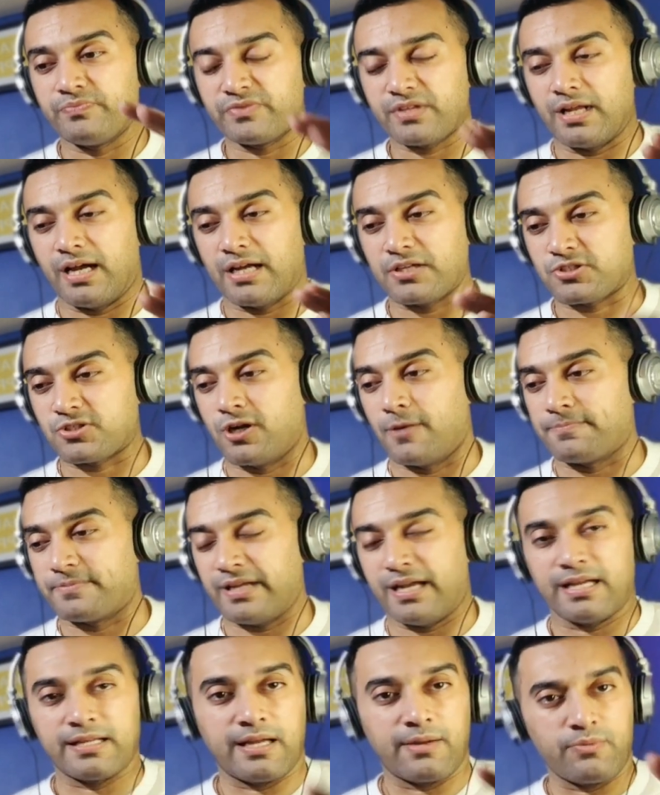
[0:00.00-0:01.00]
I stopped it,
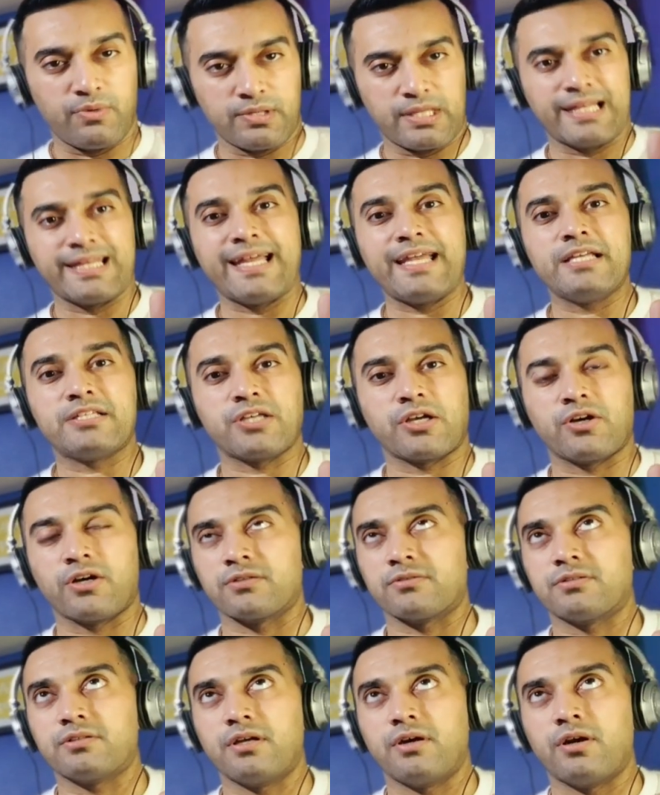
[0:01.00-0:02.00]
and uh, the laser
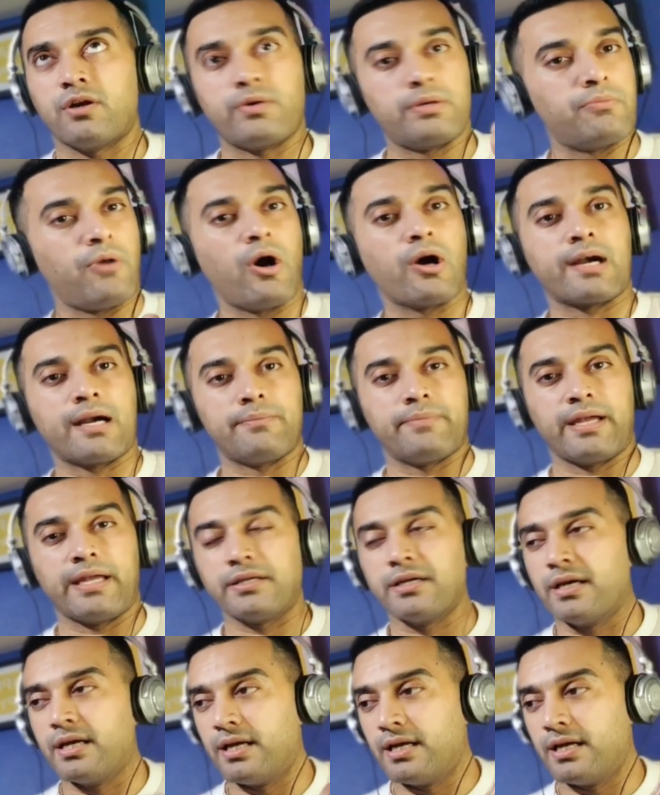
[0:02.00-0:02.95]
gun uh, remark I made.